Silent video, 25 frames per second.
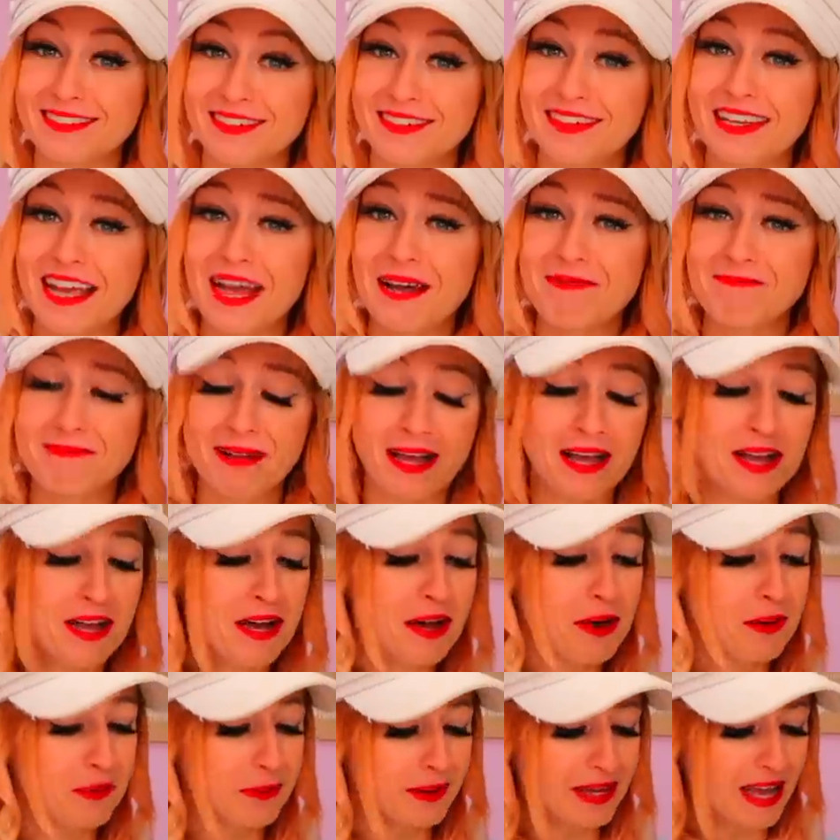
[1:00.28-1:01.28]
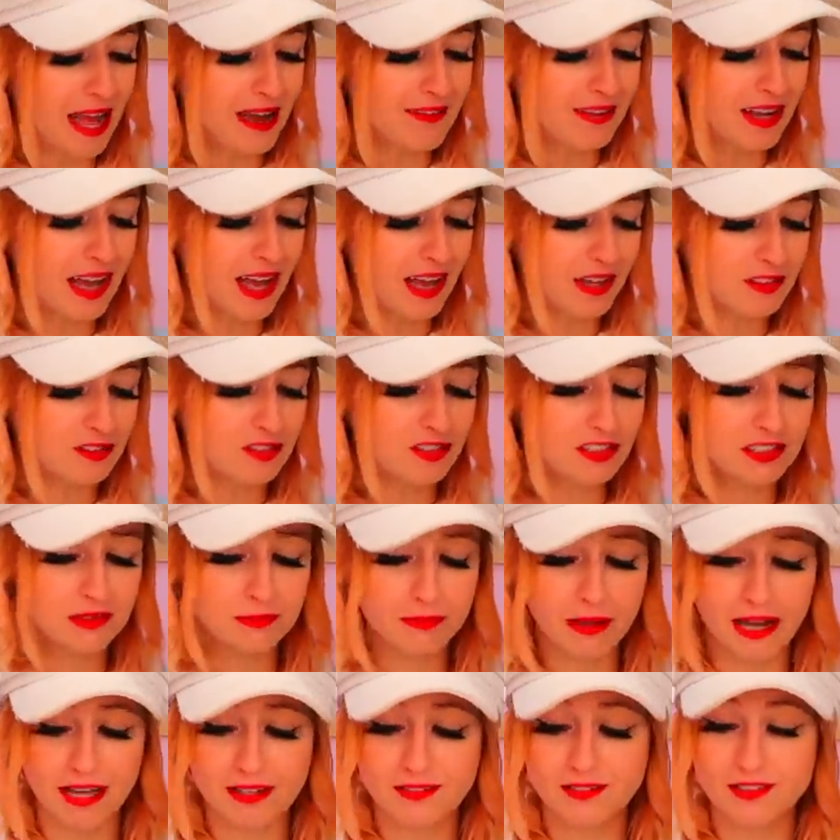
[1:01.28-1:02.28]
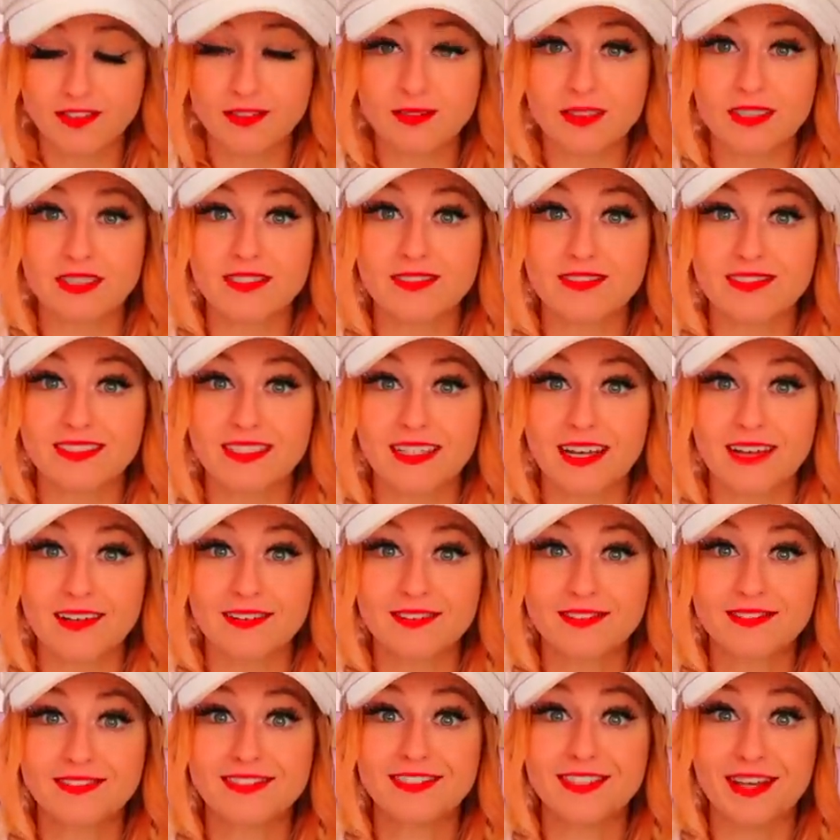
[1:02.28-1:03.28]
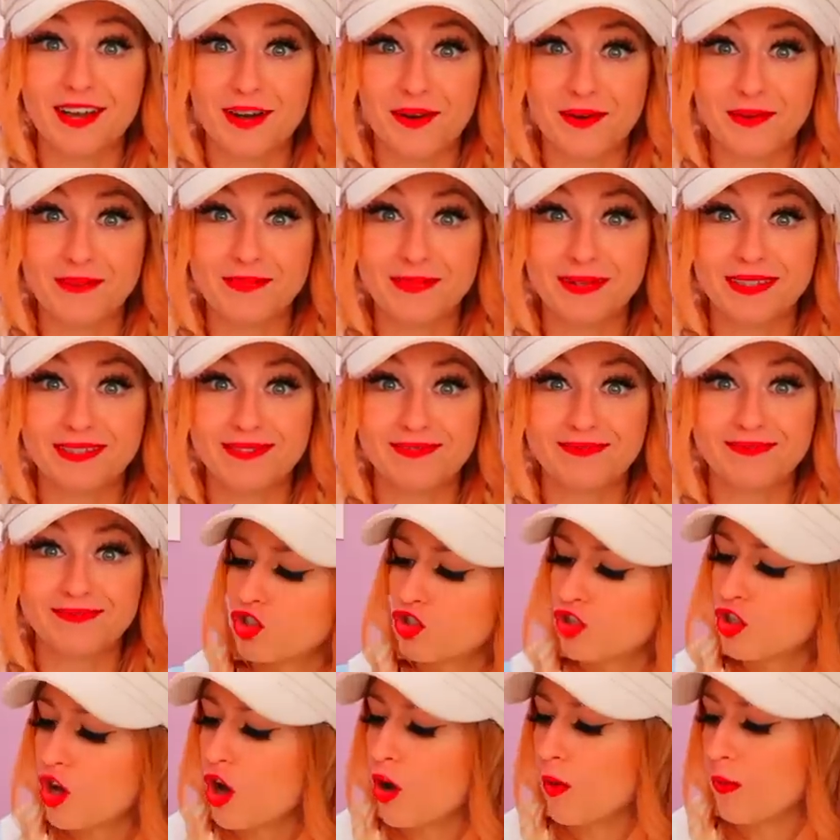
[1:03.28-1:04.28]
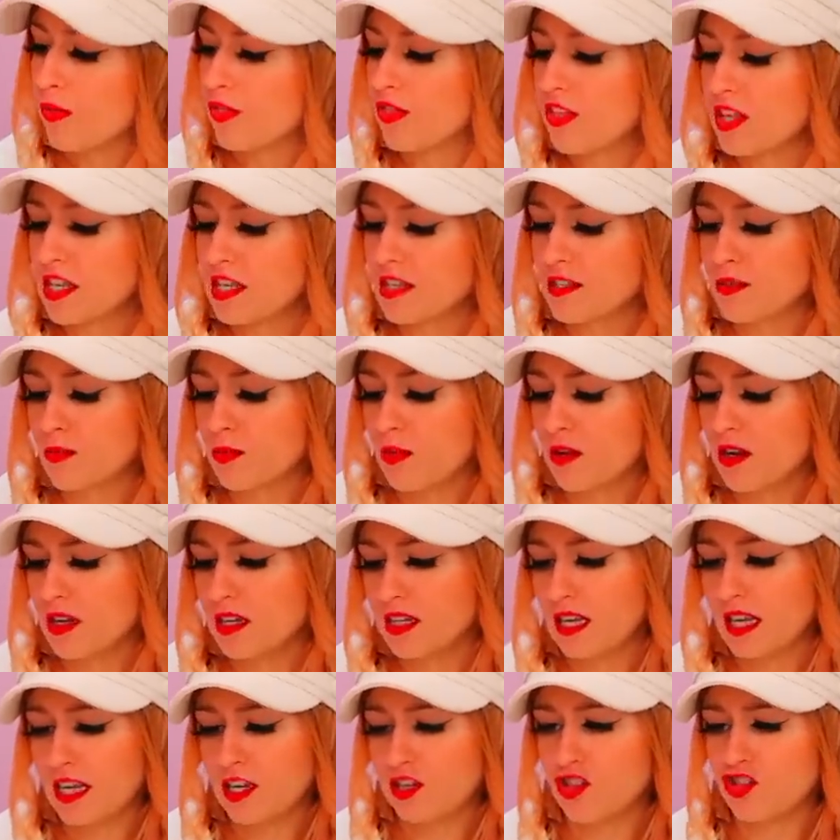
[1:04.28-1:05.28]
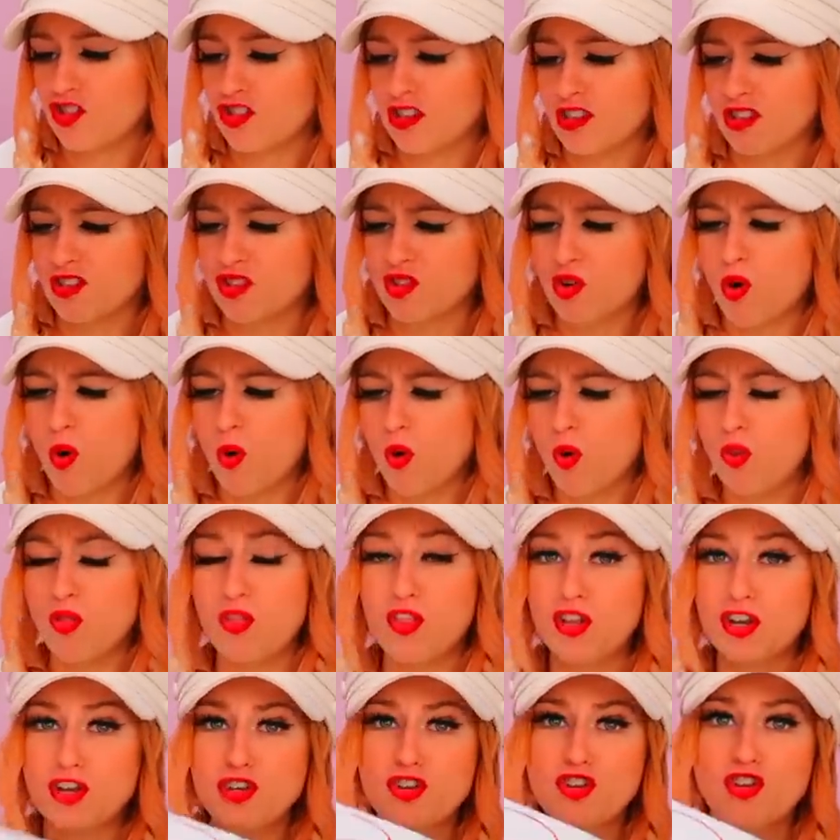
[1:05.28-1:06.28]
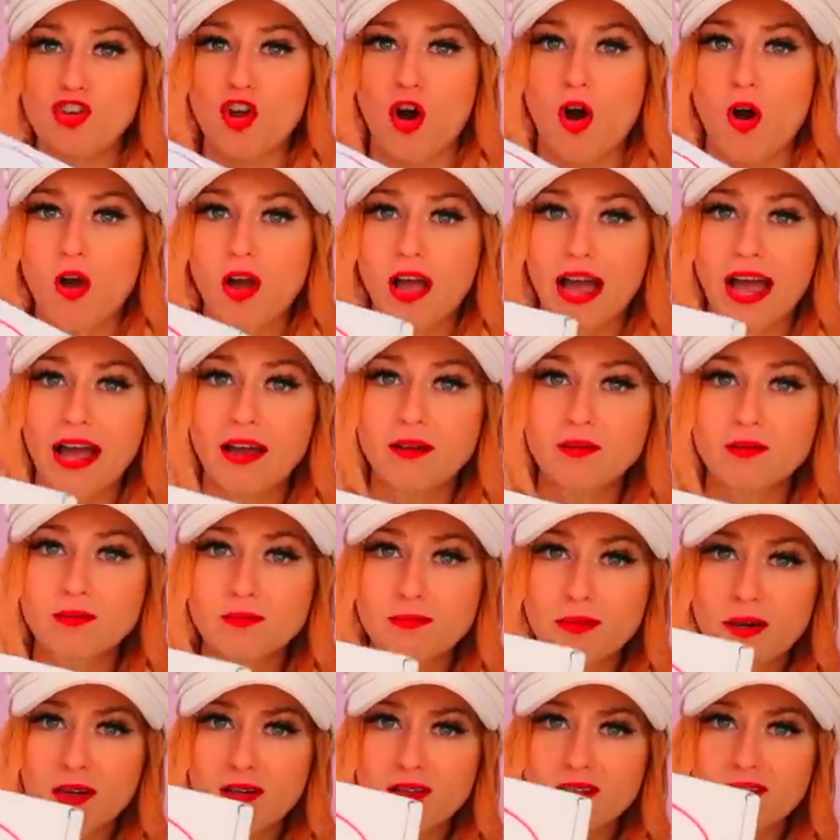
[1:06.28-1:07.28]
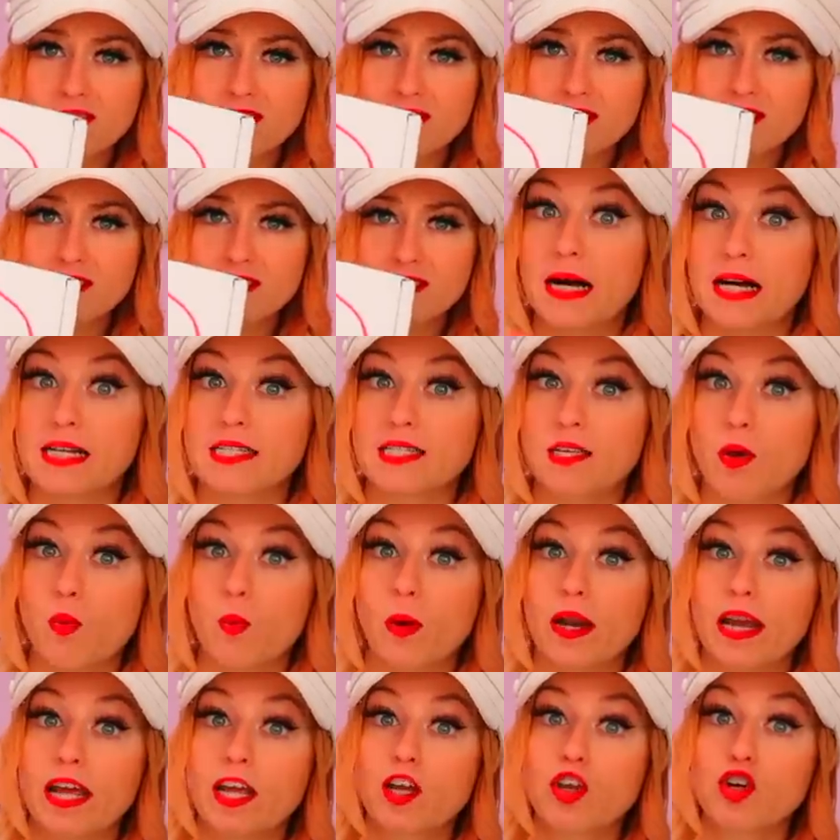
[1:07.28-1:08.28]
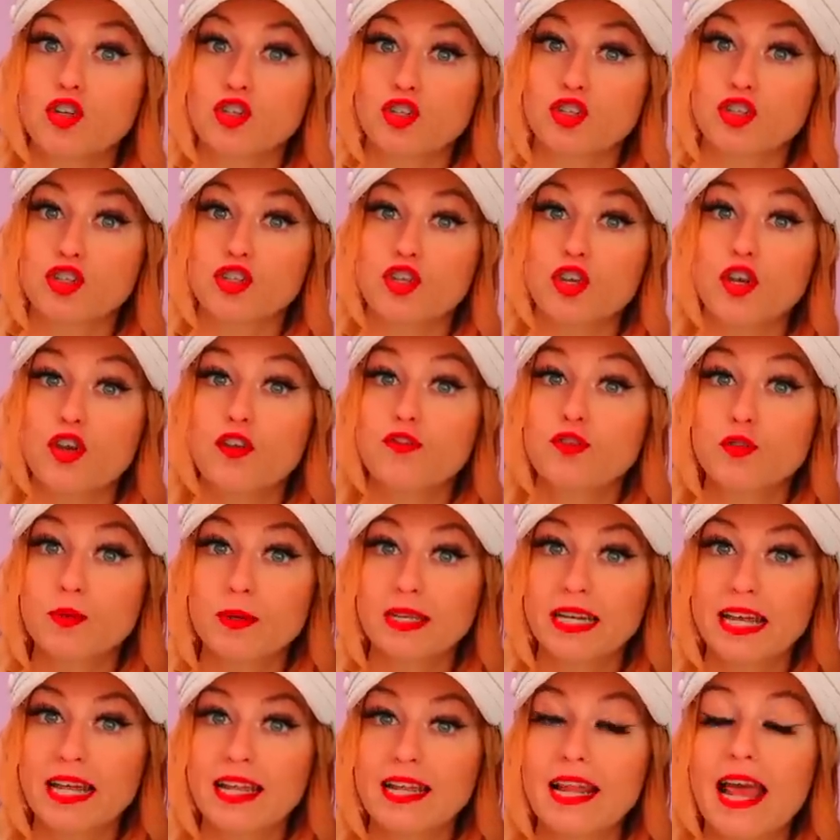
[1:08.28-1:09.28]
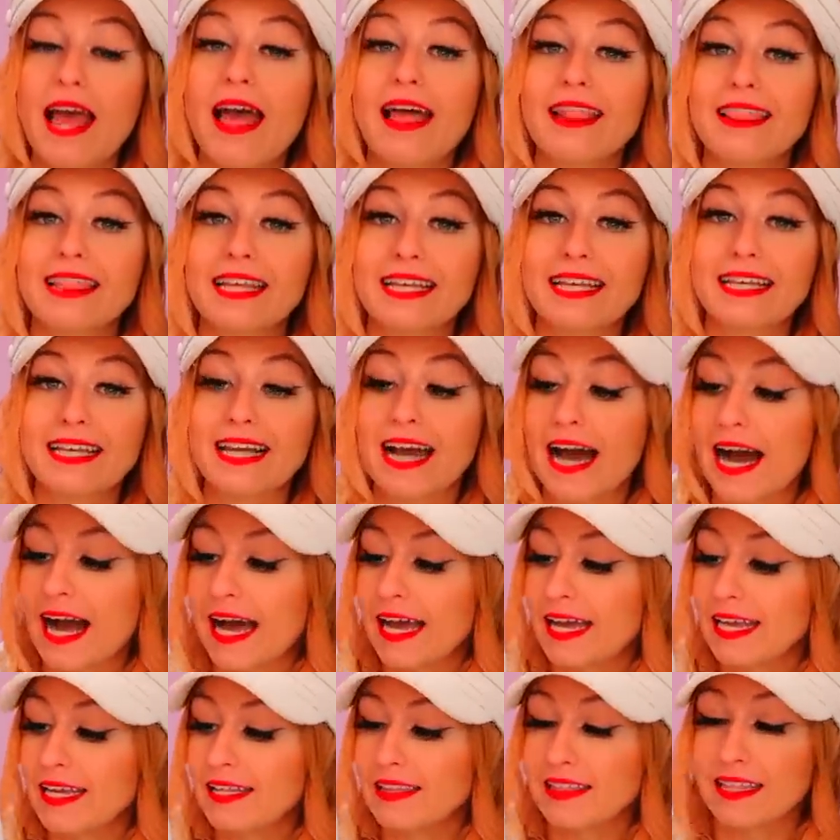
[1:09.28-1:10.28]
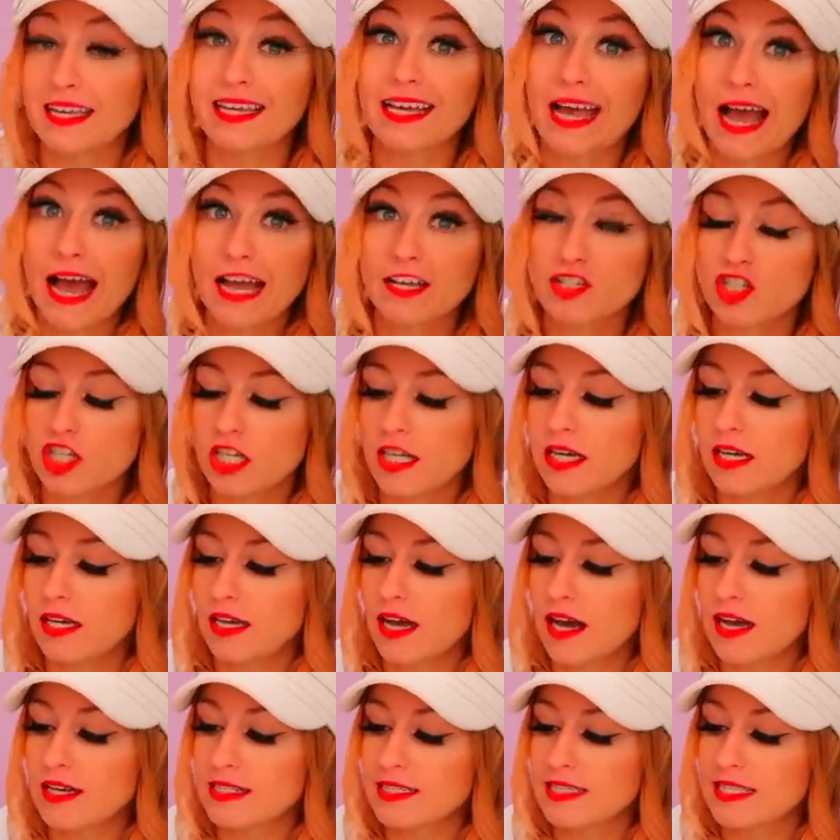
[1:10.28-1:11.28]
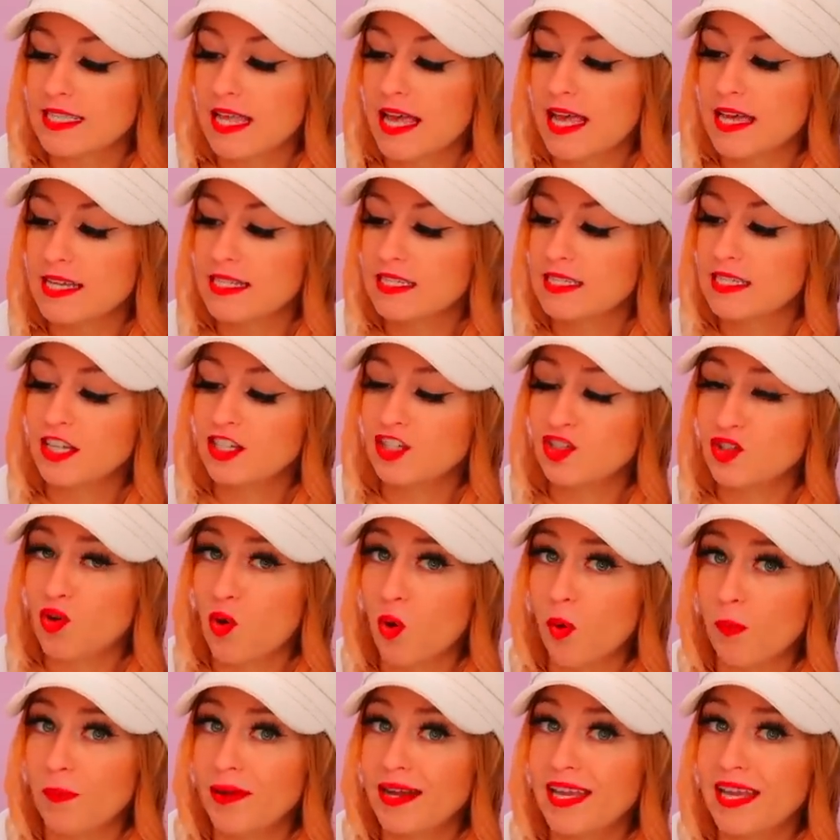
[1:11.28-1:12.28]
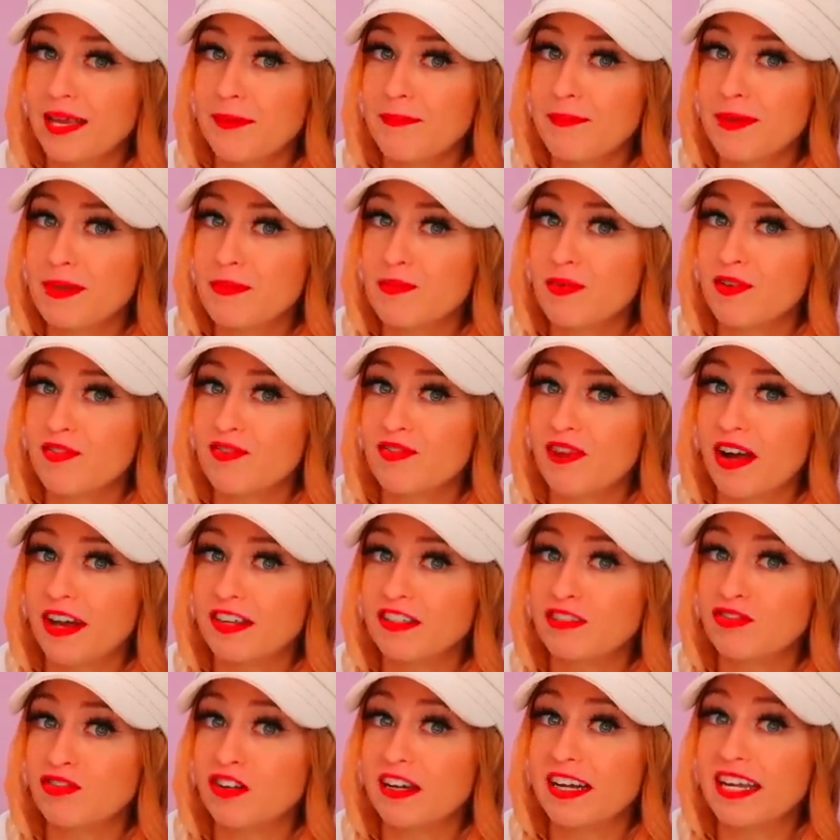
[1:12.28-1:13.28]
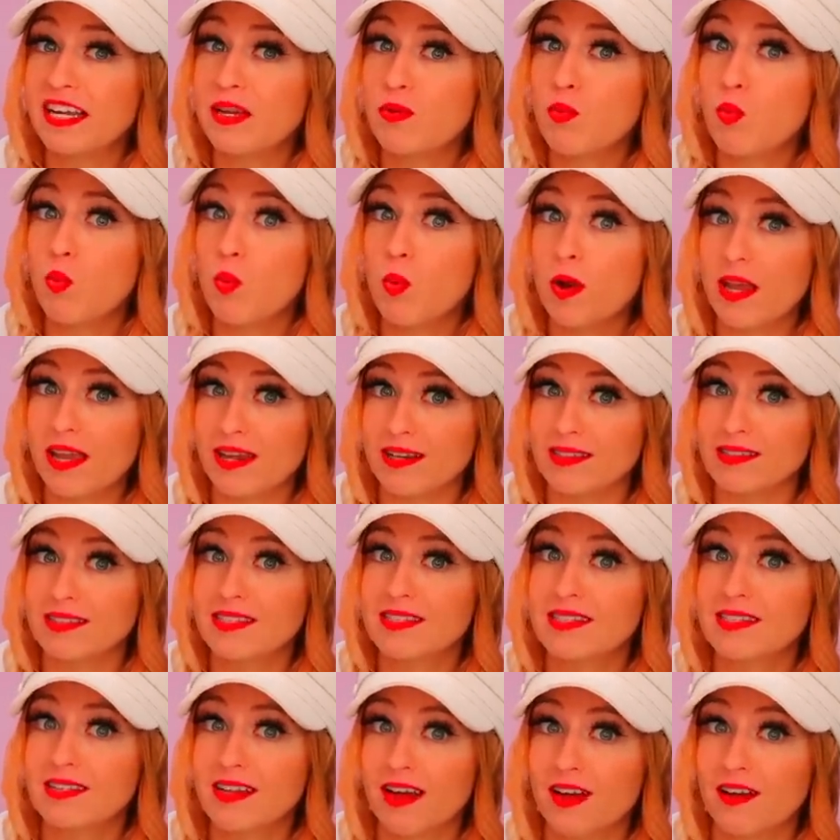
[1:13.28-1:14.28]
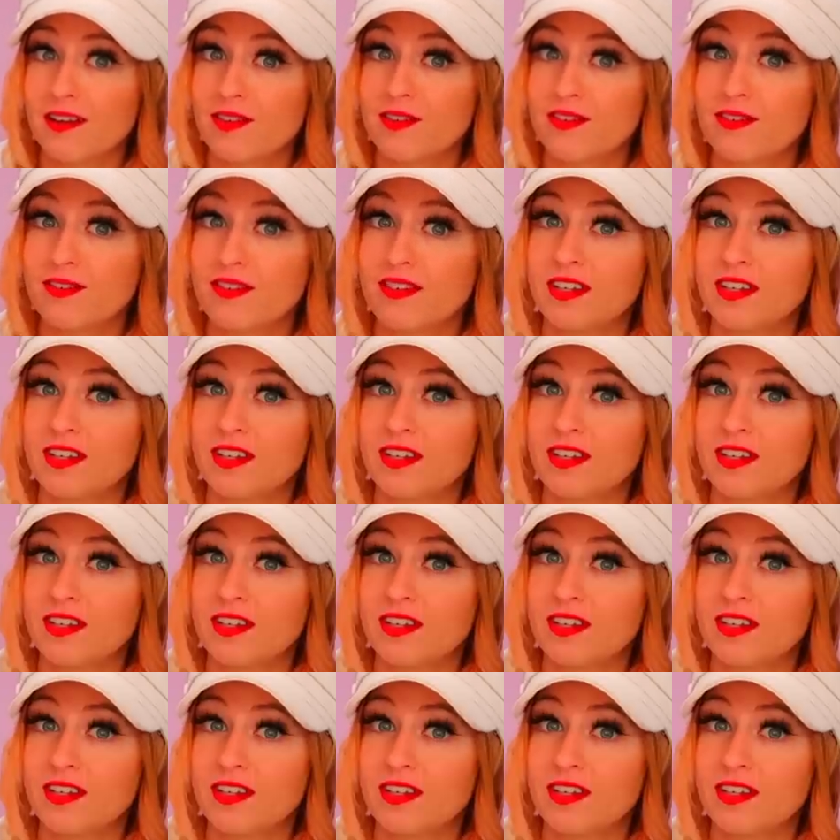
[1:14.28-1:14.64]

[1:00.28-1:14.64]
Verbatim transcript: So yeah, we have one hundred pounds worth of stuff to open. So this one is just called the Knockout Box, but when I got served with it, the guy, the cashier guy, said that normally people find really weird stuff